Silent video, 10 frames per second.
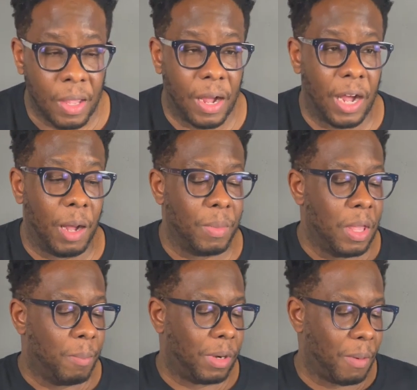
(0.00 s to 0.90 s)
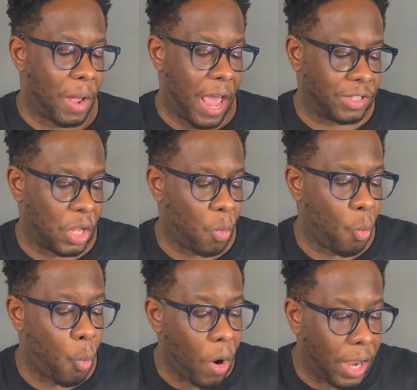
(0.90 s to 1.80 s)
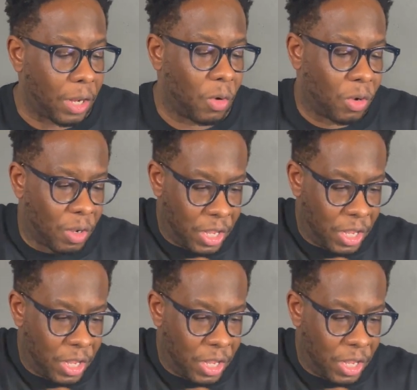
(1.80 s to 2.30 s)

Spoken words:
But I'm asking, what